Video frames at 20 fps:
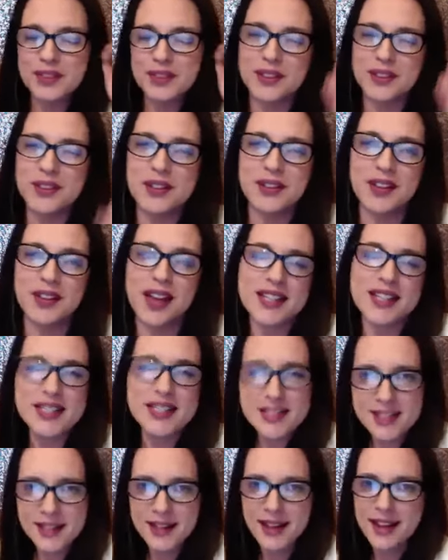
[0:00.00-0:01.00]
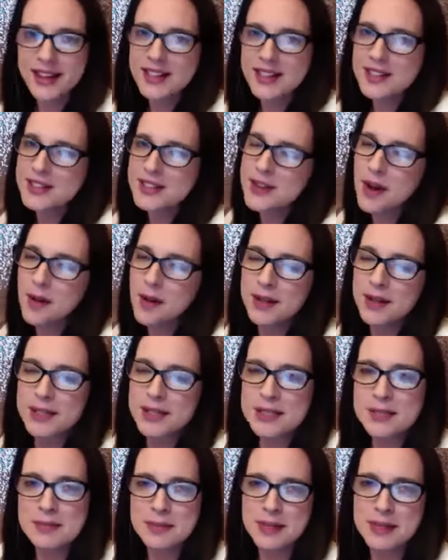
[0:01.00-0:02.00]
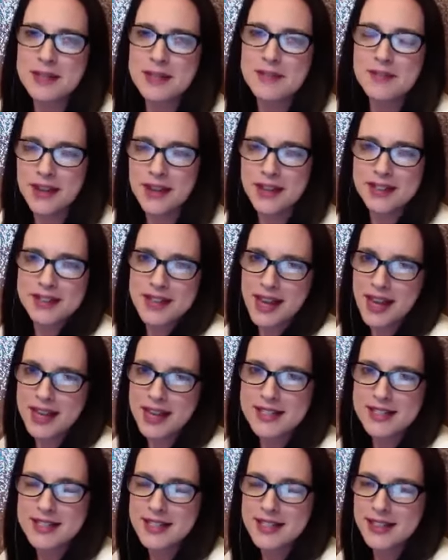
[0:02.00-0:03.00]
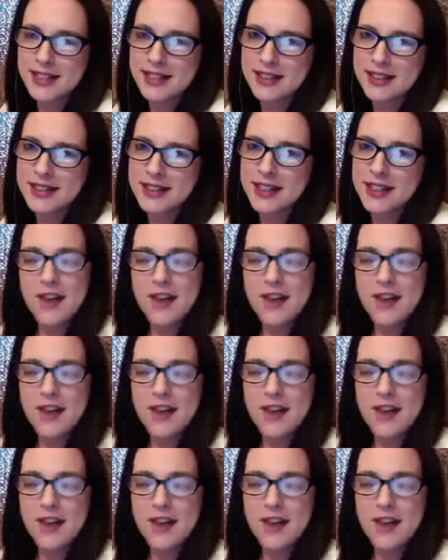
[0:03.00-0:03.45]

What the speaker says: You guys, tonight is going to be fantastic.